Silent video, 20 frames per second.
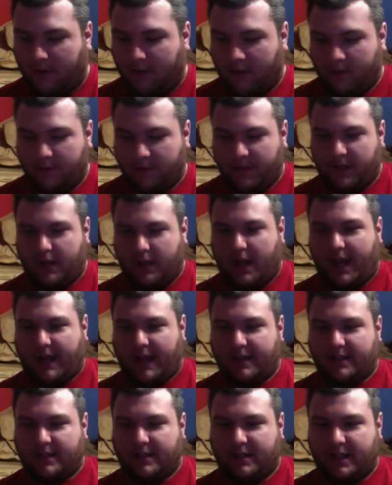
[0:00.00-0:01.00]
But I
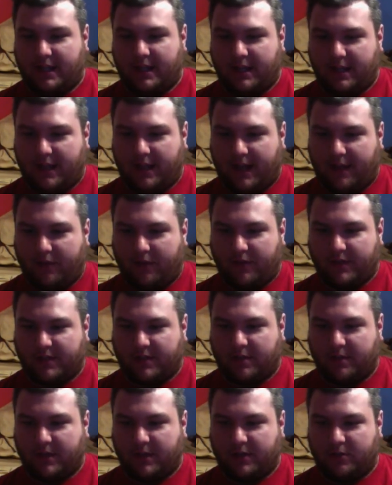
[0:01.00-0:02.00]
can see how this
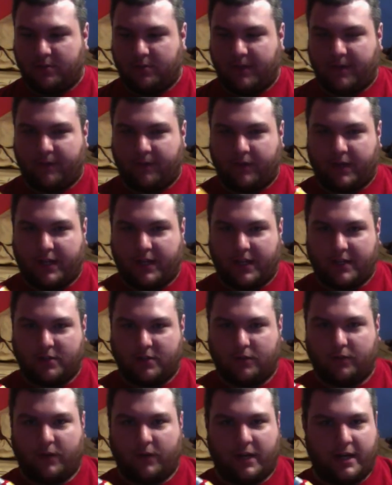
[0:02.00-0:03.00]
can be too big for kids
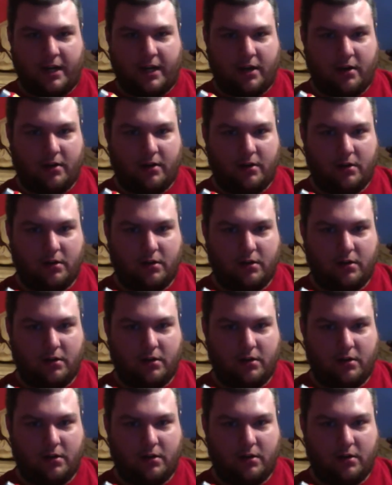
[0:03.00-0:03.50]
over here,